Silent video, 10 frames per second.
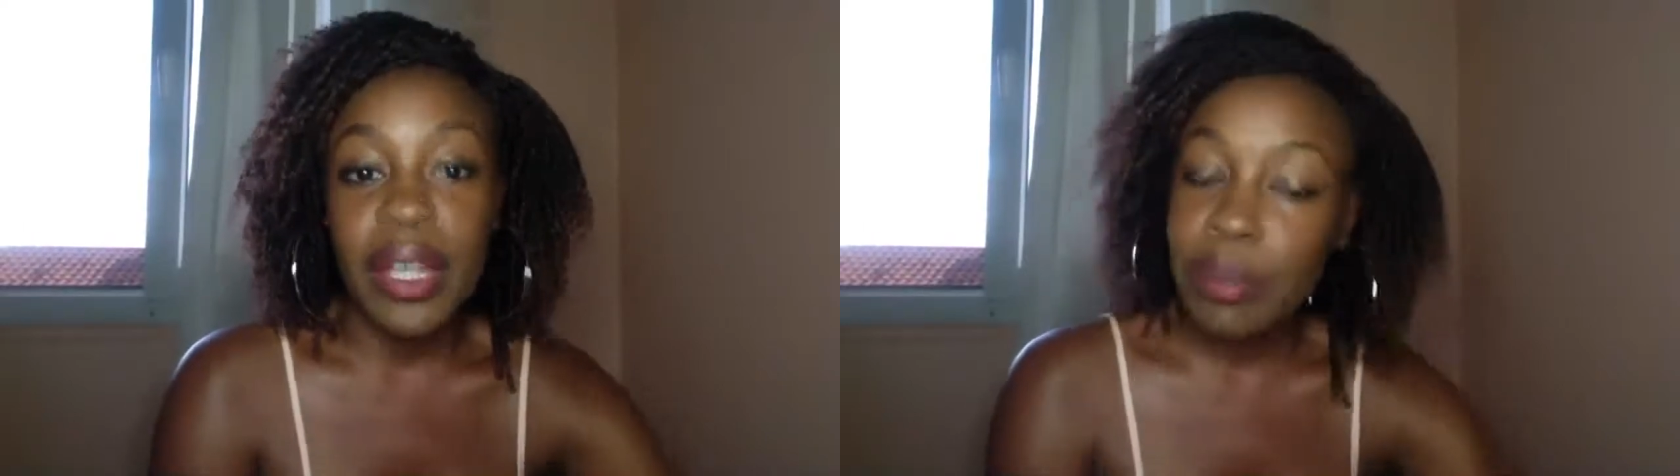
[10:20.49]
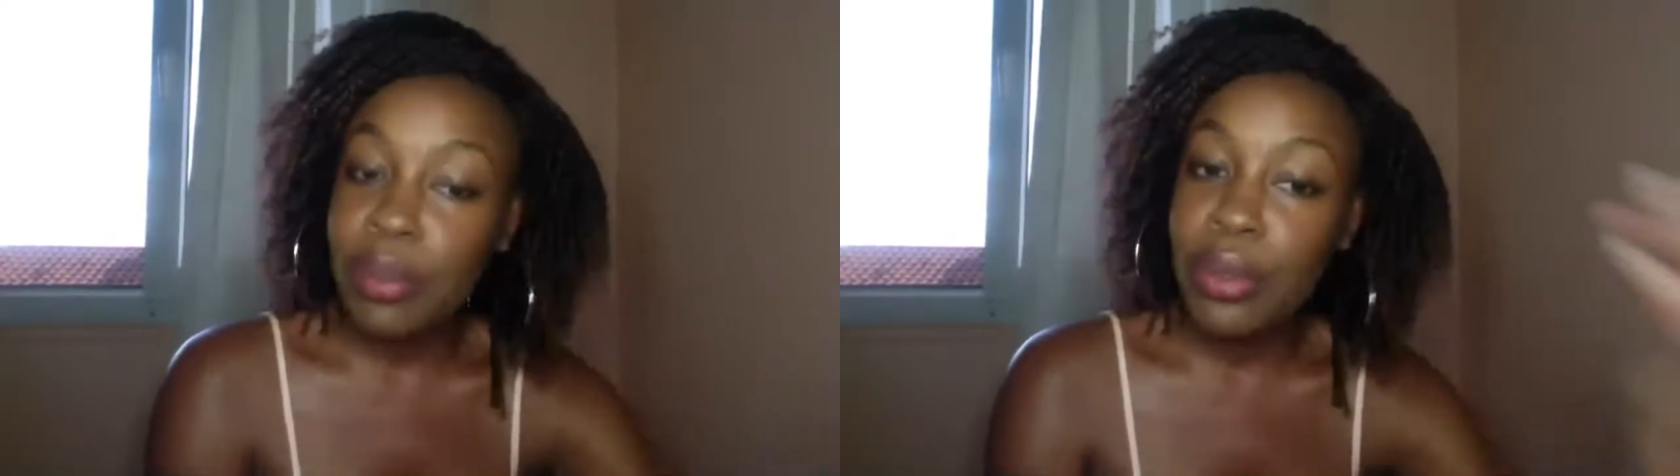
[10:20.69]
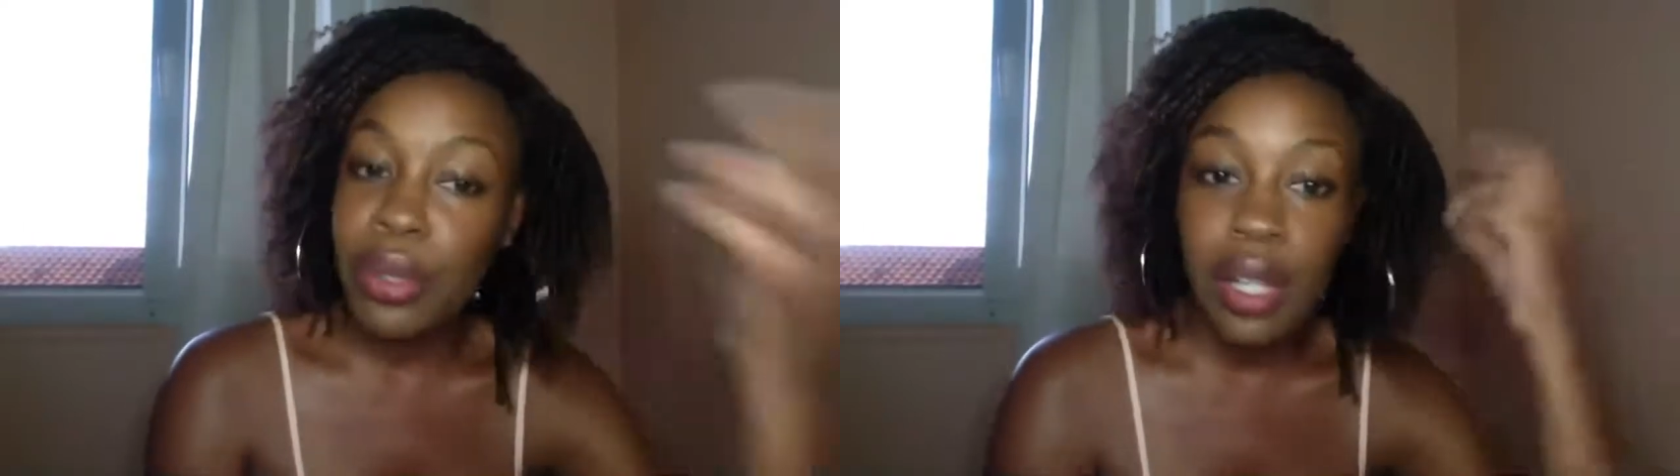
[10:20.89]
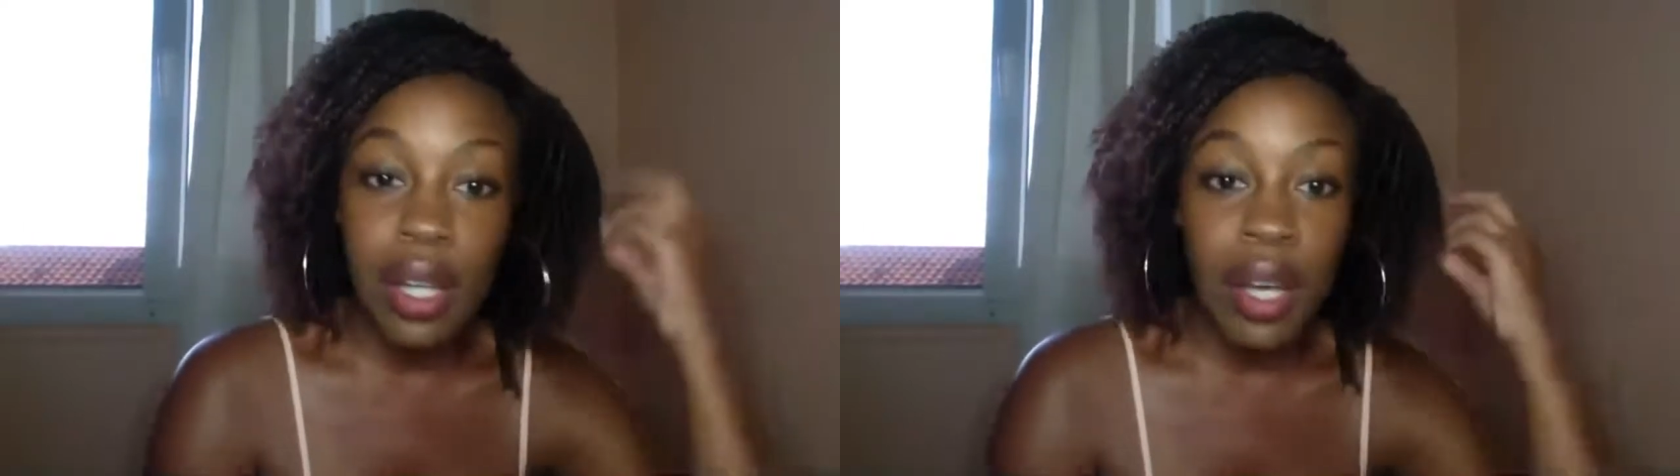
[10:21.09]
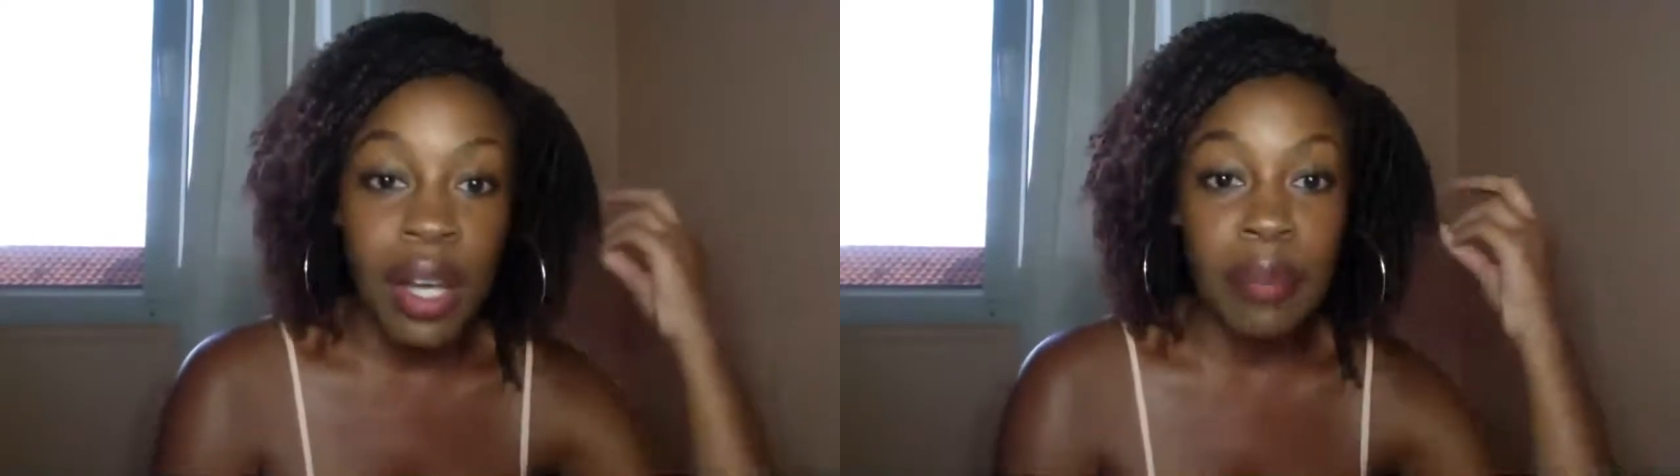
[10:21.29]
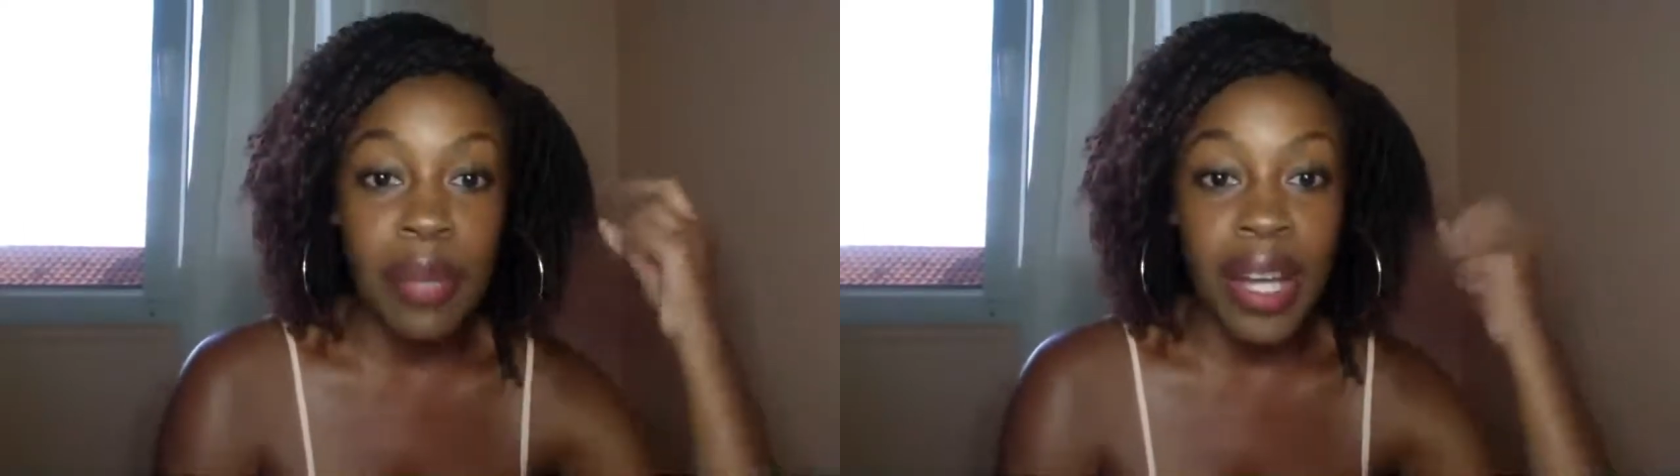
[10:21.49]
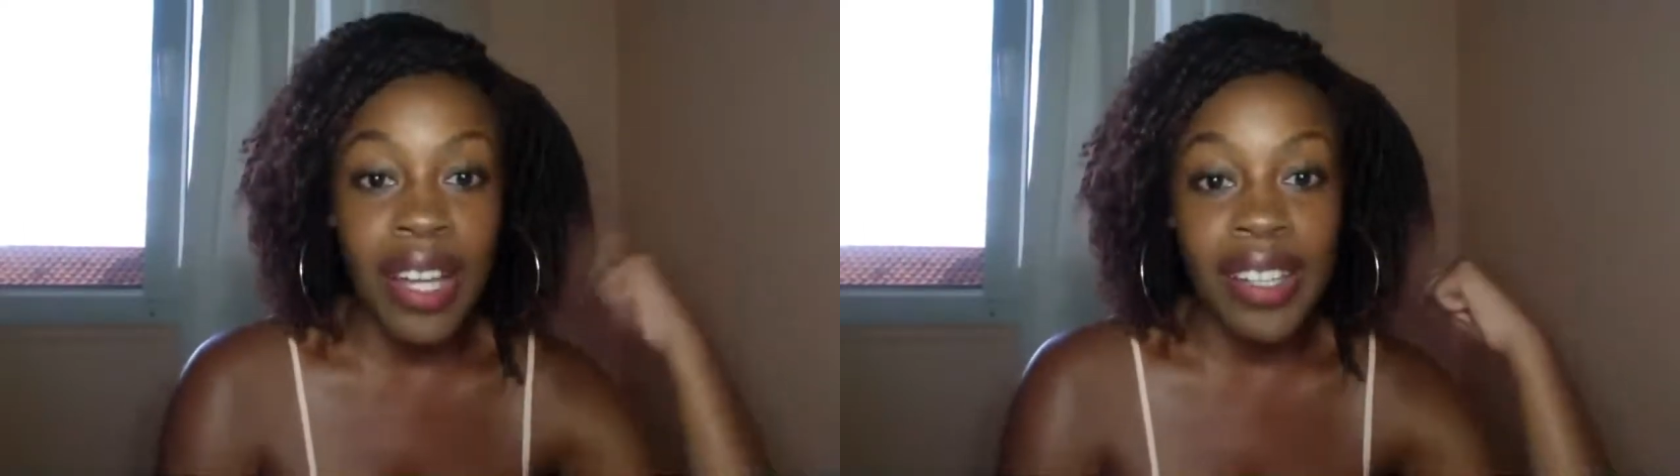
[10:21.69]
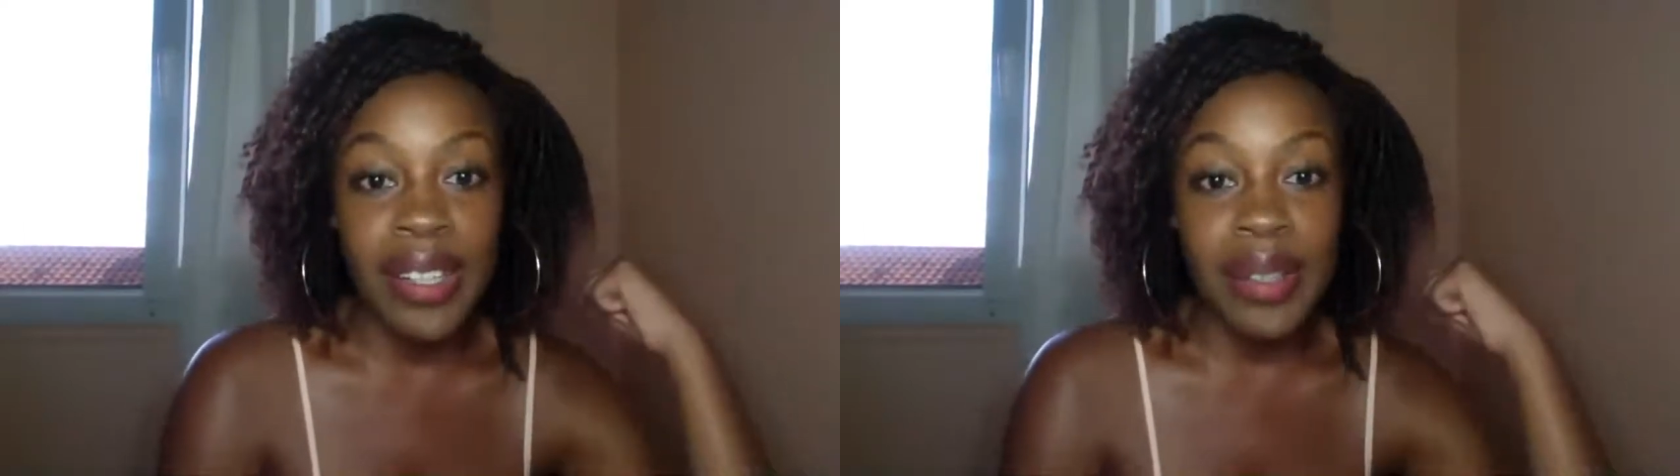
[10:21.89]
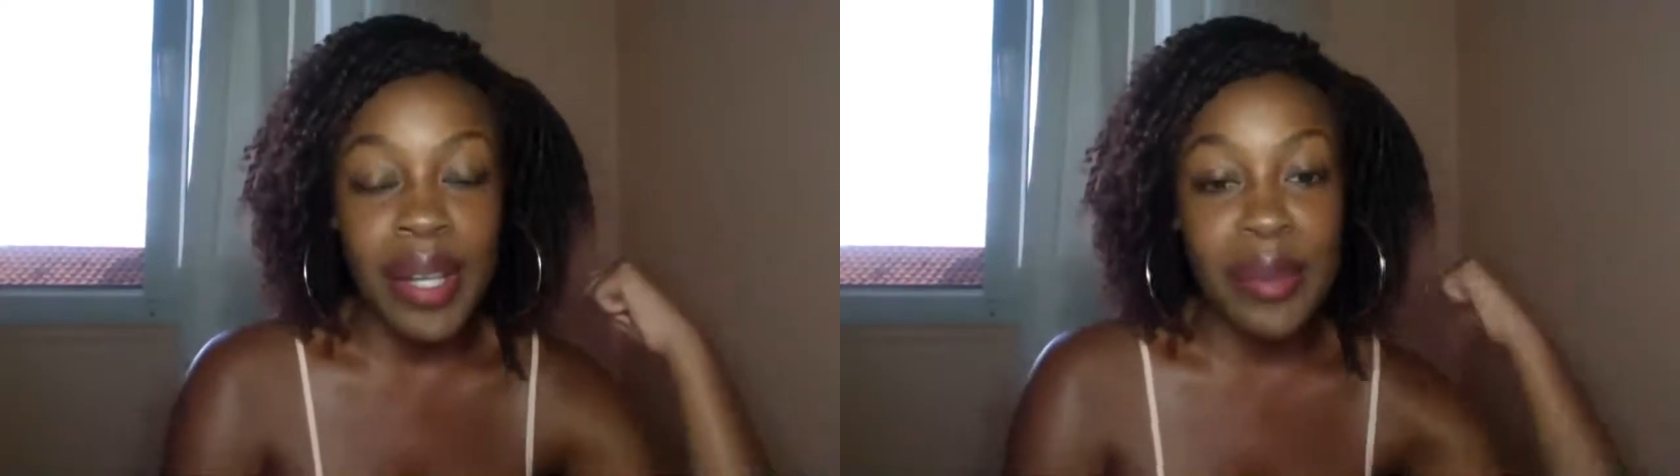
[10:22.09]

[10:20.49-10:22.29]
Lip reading: book, by